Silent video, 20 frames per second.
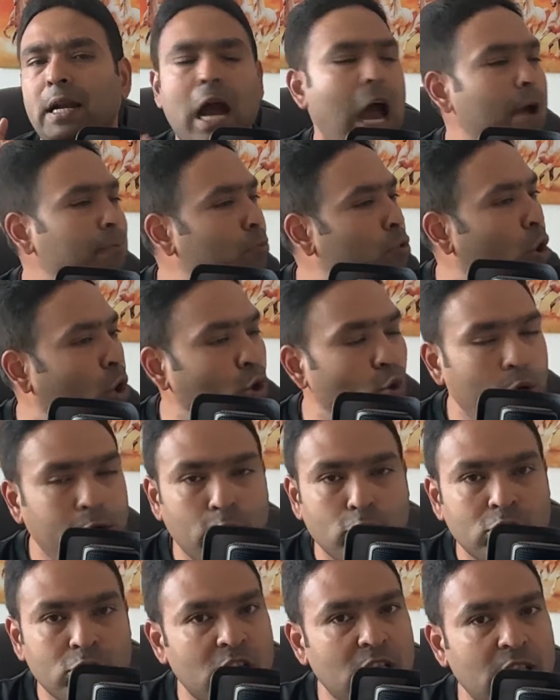I'm not going
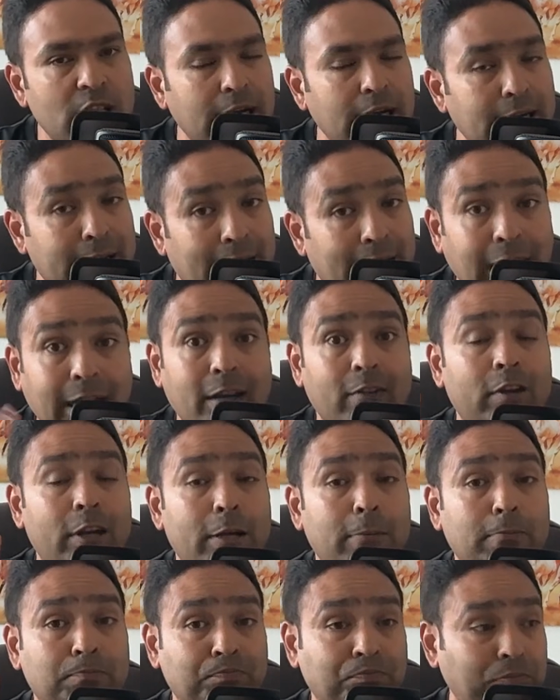to see that negatively.